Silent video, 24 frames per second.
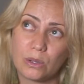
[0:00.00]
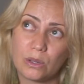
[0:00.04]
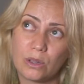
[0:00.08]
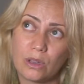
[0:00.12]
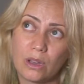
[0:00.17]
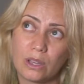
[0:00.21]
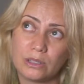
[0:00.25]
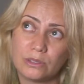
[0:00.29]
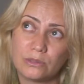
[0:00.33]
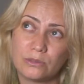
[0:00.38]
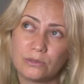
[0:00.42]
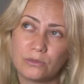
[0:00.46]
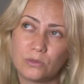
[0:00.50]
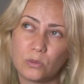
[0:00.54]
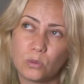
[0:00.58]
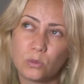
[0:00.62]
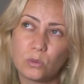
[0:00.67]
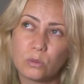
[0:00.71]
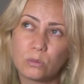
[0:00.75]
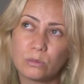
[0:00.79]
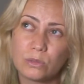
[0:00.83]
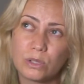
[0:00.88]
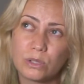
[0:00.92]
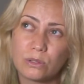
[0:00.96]
kind of
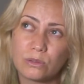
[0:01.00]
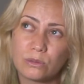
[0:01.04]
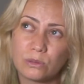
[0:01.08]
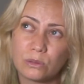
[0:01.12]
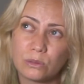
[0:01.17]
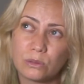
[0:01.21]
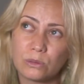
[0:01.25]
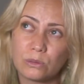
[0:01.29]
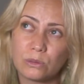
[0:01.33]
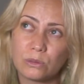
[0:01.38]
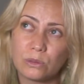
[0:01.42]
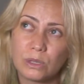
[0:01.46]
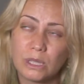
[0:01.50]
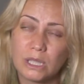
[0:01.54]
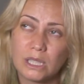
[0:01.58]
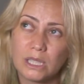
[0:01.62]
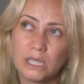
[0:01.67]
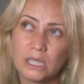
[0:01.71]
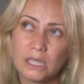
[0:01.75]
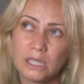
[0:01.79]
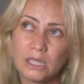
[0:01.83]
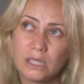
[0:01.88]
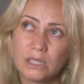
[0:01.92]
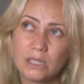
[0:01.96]
formed through
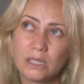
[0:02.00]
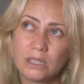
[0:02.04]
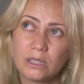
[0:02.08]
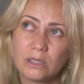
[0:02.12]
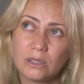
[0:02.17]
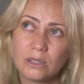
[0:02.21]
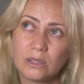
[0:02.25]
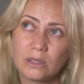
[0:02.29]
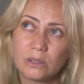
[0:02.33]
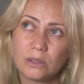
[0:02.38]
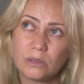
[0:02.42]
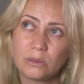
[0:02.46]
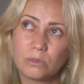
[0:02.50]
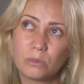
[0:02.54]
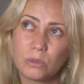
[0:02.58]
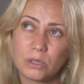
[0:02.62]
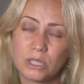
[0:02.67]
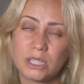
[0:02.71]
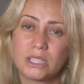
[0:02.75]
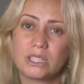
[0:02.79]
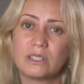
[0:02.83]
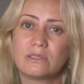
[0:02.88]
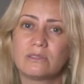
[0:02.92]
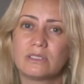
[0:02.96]

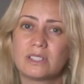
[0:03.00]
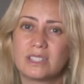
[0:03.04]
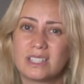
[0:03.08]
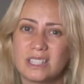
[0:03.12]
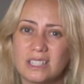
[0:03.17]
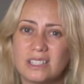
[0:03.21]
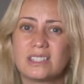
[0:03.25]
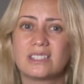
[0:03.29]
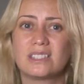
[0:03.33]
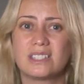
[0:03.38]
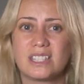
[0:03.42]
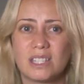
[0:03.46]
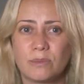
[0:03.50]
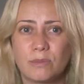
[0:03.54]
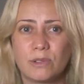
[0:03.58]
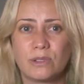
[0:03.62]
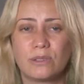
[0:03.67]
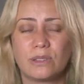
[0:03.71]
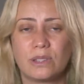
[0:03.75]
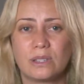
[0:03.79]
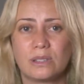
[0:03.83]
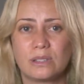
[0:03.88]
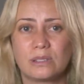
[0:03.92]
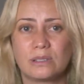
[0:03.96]
wanting to resist some
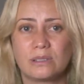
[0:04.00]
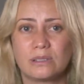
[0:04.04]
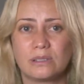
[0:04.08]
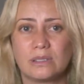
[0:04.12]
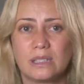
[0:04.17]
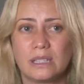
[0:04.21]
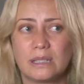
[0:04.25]
of the